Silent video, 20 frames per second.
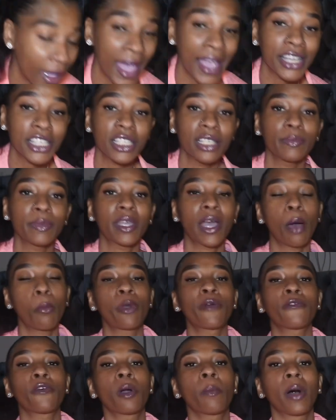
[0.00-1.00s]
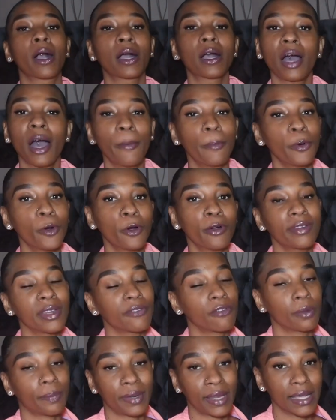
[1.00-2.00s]
actually be coming from a couple
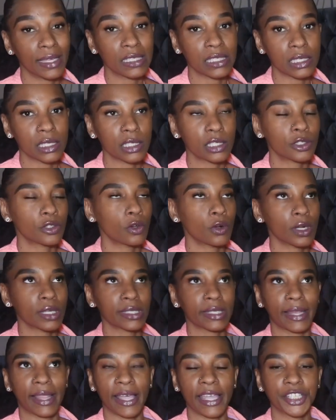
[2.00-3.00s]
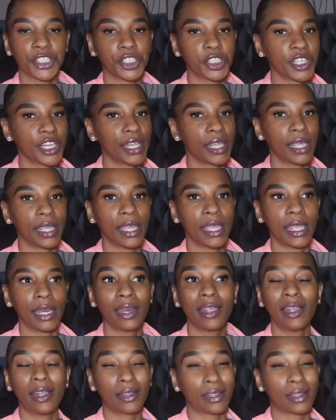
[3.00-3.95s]
different places, stores like Shein,